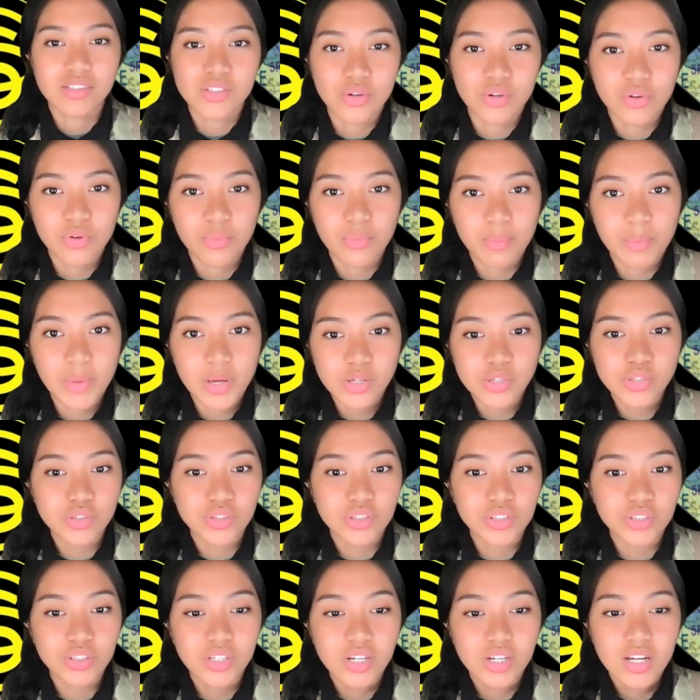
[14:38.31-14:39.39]
So make
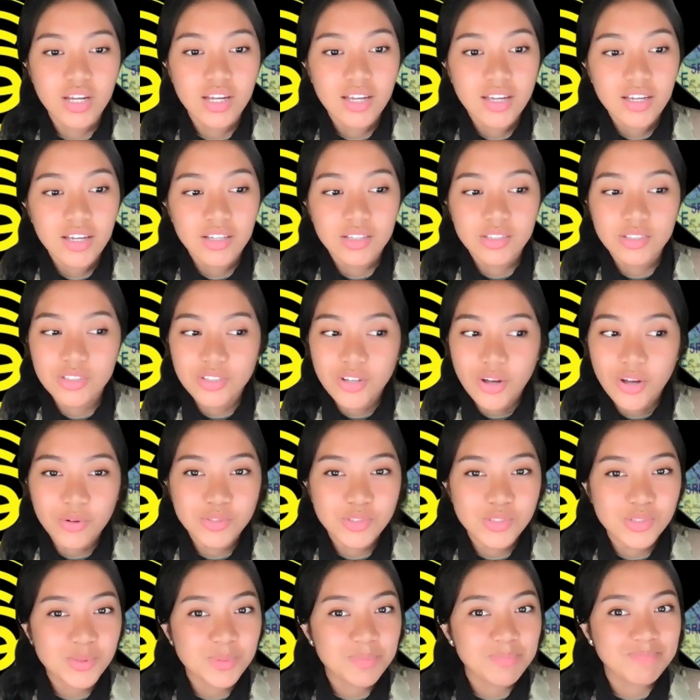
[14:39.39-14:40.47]
sure,
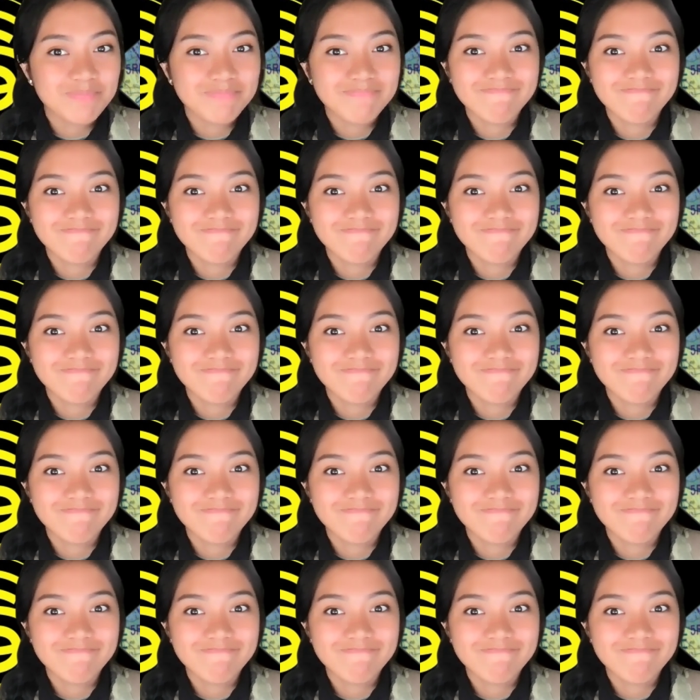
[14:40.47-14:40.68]
just